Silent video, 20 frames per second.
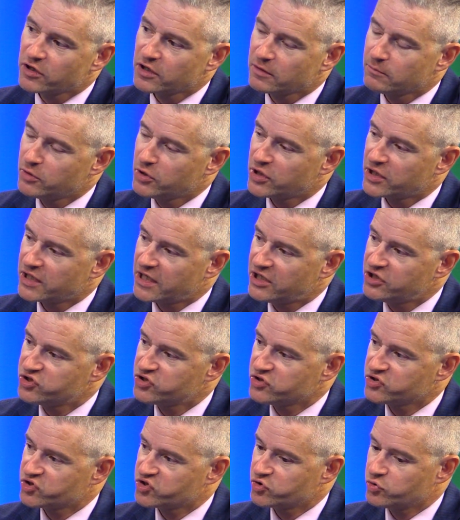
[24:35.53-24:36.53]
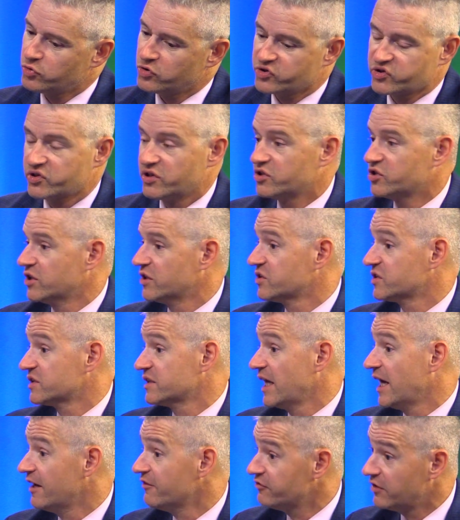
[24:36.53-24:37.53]
communication schools such as
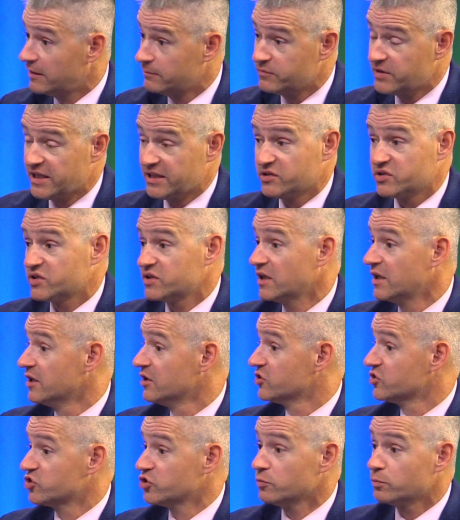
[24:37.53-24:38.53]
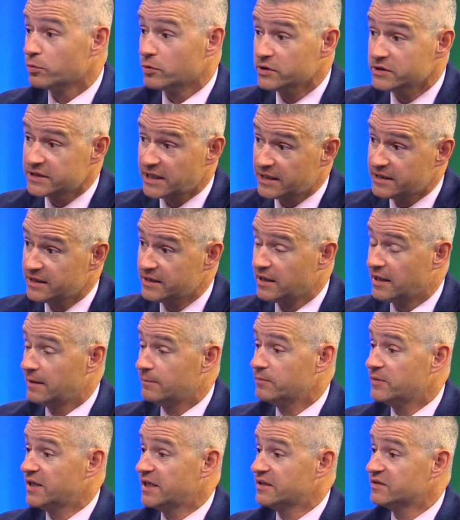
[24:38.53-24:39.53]
staff updates, superintendent
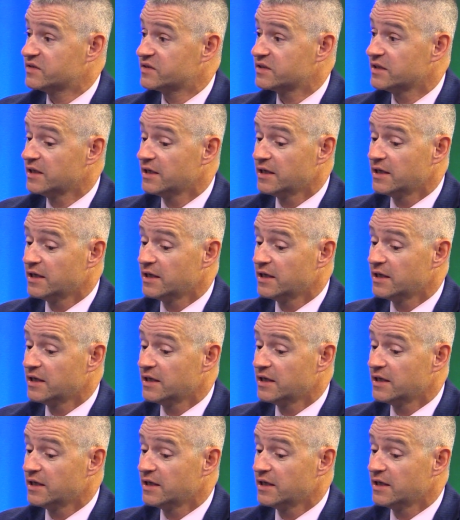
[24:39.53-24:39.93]
updates,